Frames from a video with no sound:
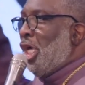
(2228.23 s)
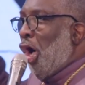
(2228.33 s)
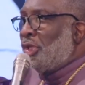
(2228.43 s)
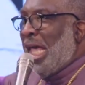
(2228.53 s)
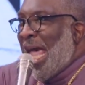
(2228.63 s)

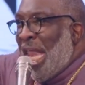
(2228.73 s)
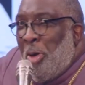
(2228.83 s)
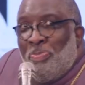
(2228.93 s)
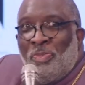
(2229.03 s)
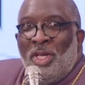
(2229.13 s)
Ghost hit
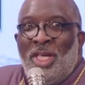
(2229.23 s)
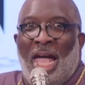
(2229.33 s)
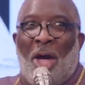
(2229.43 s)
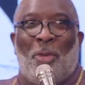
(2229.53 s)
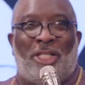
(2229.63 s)
them,
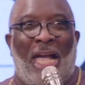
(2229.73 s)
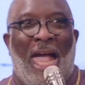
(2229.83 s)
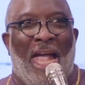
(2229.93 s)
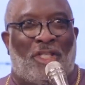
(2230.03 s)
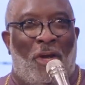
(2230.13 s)
I wish I
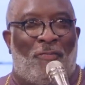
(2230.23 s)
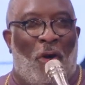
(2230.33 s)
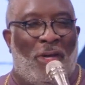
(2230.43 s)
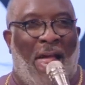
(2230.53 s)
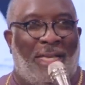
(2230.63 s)
had some
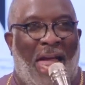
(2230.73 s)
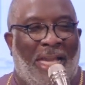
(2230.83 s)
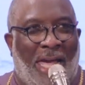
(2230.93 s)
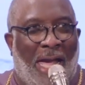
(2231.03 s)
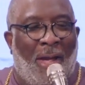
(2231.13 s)
folk like that
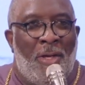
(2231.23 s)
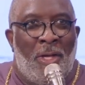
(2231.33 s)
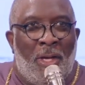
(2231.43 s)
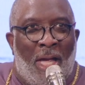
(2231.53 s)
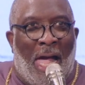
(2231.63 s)
here.
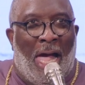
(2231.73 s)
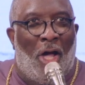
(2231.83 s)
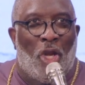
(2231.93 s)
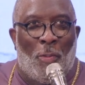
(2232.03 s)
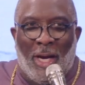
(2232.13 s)
I
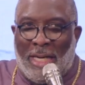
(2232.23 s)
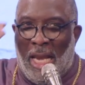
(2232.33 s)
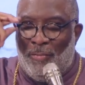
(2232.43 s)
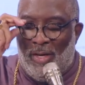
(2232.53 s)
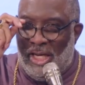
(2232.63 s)
don't know what kind
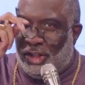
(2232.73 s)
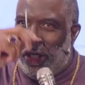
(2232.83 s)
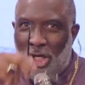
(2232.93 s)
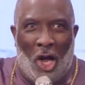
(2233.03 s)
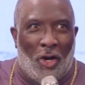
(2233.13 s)
of
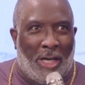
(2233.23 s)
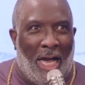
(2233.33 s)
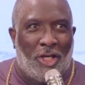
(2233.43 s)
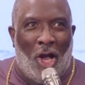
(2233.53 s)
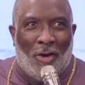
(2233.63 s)
religion y'all
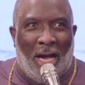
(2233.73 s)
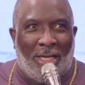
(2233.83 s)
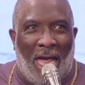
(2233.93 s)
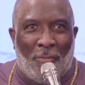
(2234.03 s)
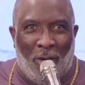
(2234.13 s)
got. Y'all got
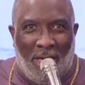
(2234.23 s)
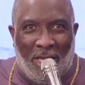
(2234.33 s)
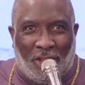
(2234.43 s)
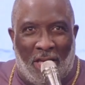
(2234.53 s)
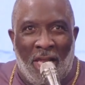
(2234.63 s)
that
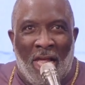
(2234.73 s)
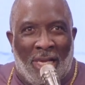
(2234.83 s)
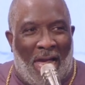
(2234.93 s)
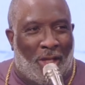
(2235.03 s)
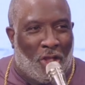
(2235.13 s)
religion
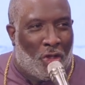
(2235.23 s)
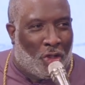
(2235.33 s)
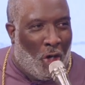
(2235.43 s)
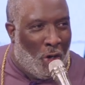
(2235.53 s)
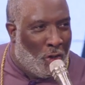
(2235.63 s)
like the
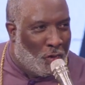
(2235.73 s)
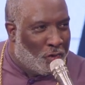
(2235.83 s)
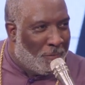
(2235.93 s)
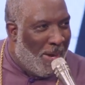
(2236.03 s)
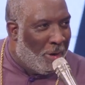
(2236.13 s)

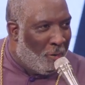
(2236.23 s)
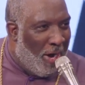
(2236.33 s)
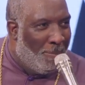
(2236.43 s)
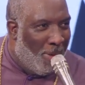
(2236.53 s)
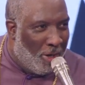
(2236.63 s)
girdles my
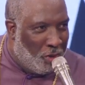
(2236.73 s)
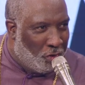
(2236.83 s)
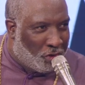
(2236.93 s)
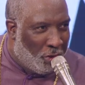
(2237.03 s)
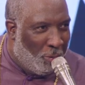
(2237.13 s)
grandma
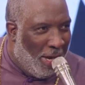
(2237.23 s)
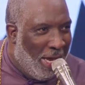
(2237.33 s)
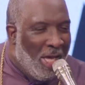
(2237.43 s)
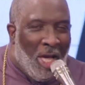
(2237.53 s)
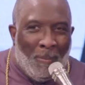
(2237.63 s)
used to wear.
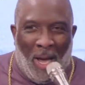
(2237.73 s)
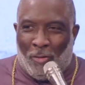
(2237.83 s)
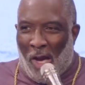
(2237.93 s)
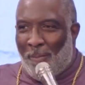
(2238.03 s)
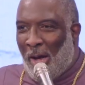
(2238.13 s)
My
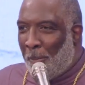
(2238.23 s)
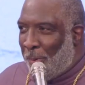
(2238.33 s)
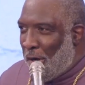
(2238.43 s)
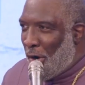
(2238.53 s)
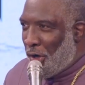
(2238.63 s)
grandma
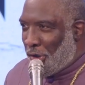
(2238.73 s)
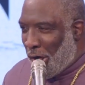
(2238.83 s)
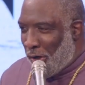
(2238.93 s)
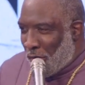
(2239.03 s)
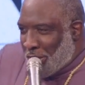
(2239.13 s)
put on a
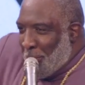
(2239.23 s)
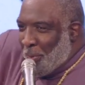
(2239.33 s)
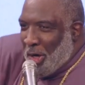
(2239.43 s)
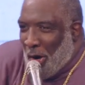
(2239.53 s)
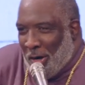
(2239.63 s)
girdle. She
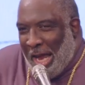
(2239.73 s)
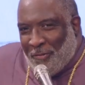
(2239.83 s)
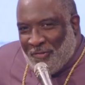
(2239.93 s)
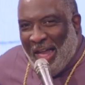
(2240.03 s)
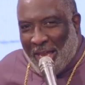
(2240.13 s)
put all that
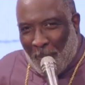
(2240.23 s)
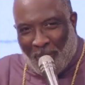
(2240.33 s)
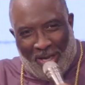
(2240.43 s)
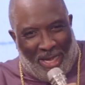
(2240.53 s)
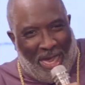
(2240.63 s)
fat up
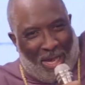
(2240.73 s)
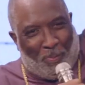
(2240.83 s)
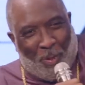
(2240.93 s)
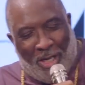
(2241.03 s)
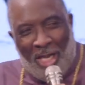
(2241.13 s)
in there
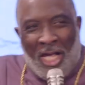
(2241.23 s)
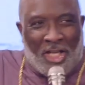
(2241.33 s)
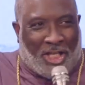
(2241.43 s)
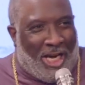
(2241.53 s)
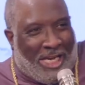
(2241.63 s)
and put it,
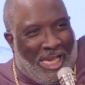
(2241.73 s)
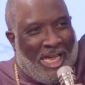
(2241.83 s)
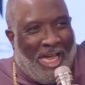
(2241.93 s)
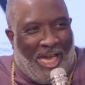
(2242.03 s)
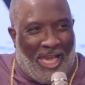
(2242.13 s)
tuck it
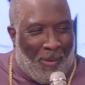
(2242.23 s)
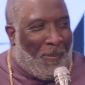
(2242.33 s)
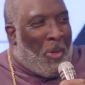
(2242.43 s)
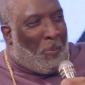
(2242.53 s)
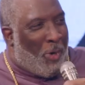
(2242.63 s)
in and
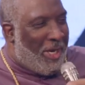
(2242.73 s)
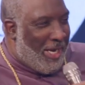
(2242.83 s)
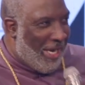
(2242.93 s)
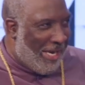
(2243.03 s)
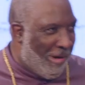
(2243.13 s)
put
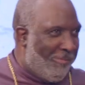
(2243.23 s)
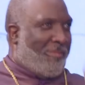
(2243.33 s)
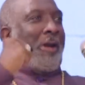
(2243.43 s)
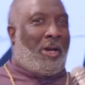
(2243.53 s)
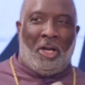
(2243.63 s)
it in
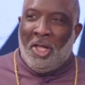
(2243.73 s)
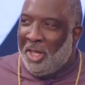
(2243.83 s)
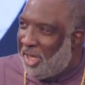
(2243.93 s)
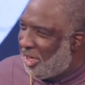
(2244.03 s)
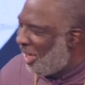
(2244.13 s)

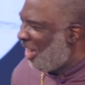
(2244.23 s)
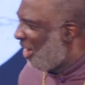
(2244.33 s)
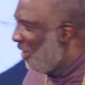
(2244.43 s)
and